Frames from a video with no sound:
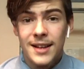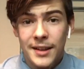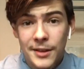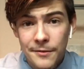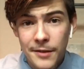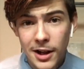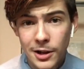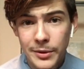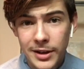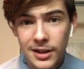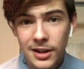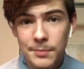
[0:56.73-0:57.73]
In the
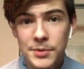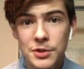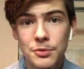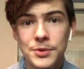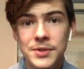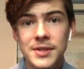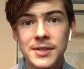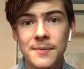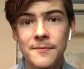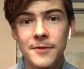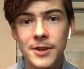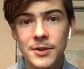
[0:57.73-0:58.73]
following clips, you will see
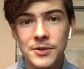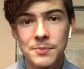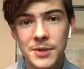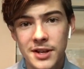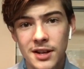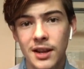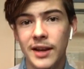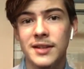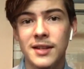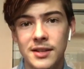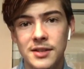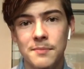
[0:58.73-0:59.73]
some videos of me
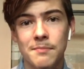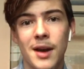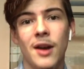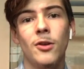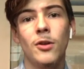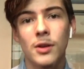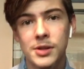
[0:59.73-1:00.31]
collecting some metal,